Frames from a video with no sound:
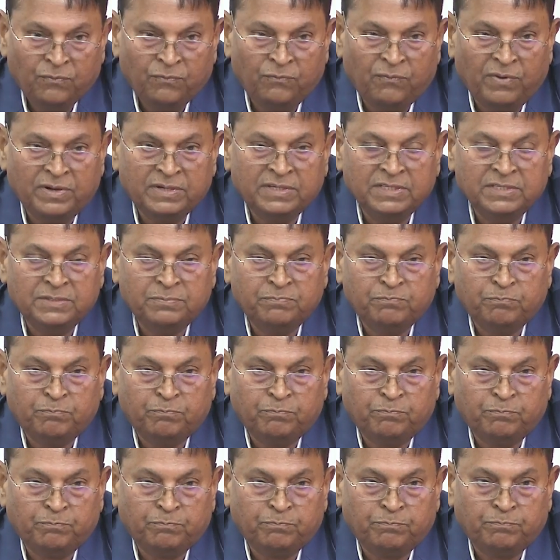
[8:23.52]
What is
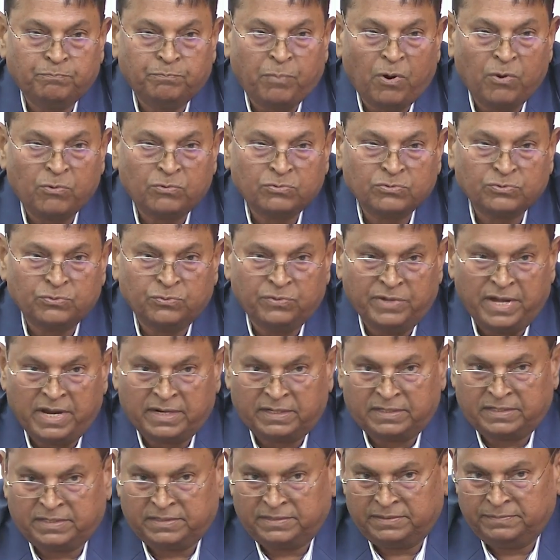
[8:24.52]
POCSO
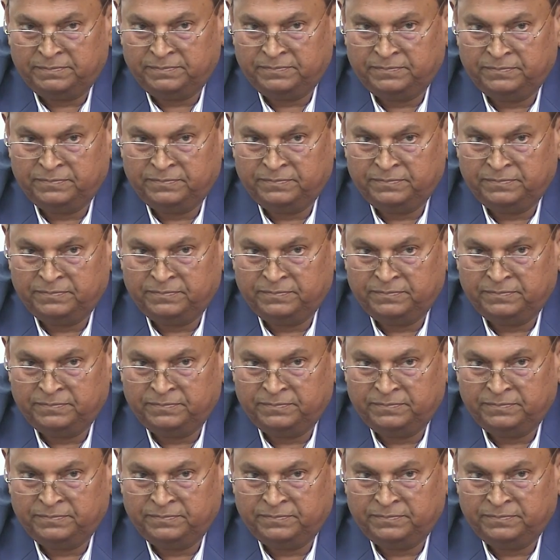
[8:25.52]
Act?